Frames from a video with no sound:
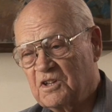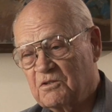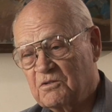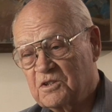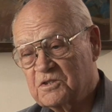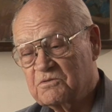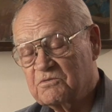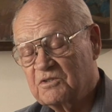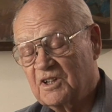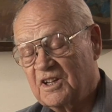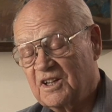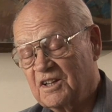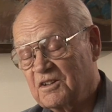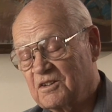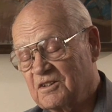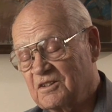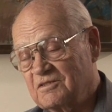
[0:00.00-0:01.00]
that was
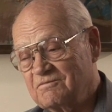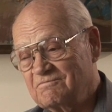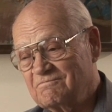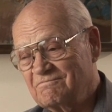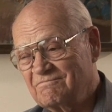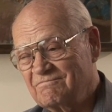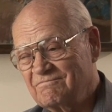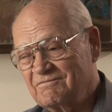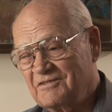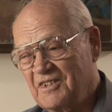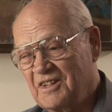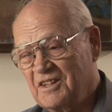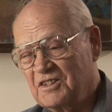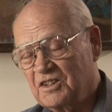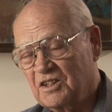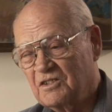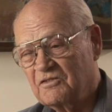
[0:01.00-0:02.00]
really an
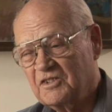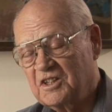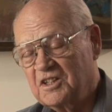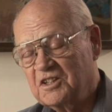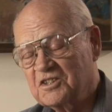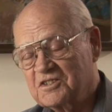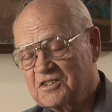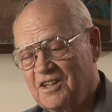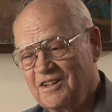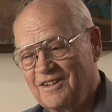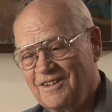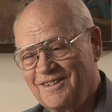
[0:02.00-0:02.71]
inconvenience.